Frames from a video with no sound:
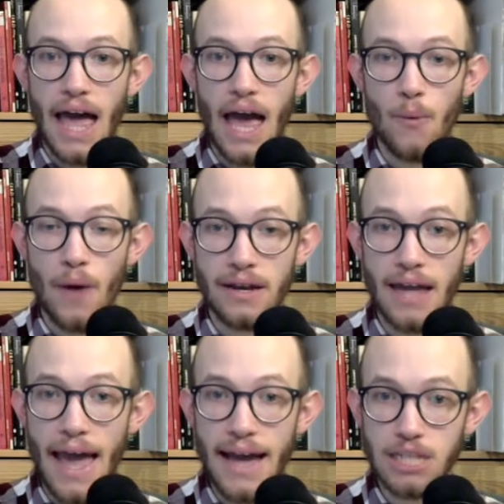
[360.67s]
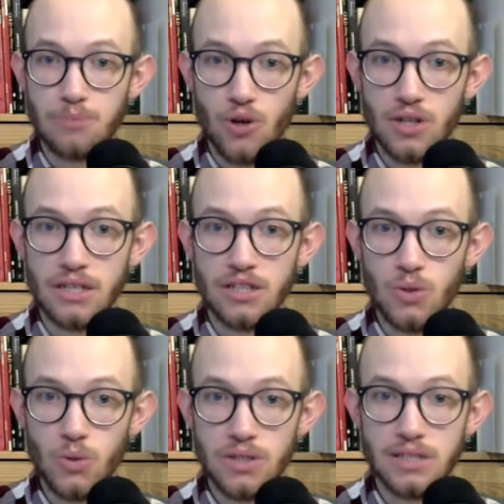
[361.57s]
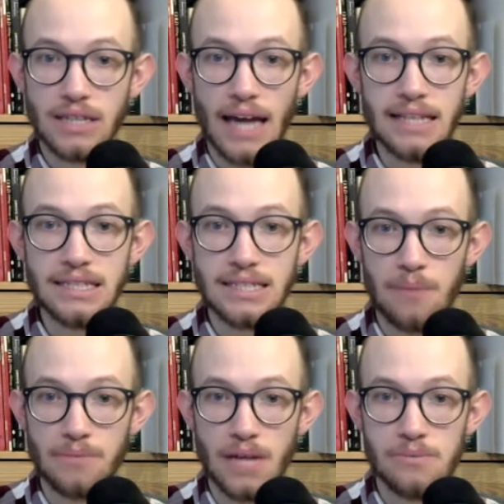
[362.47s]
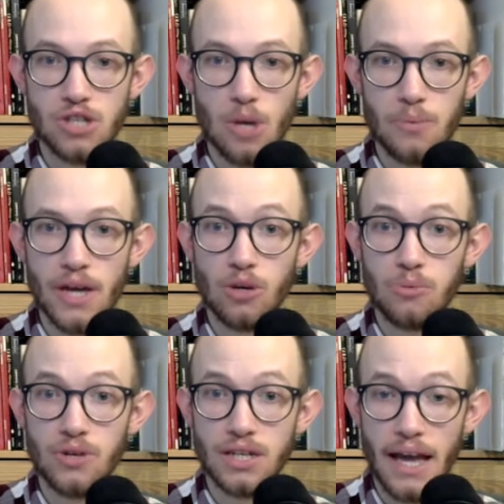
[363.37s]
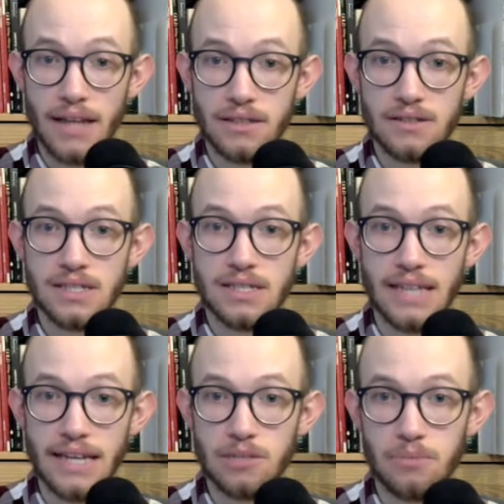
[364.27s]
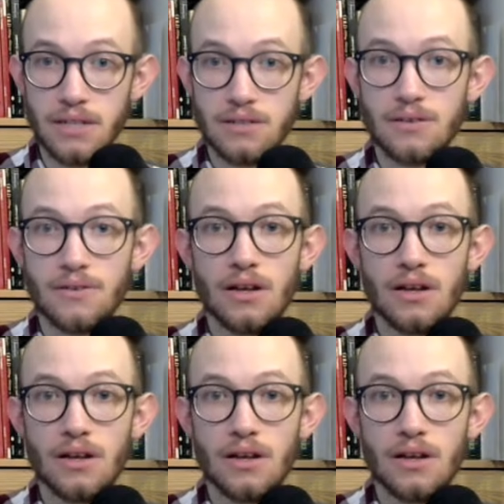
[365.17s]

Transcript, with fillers: and when expertly used, can sometimes stop a communicated statement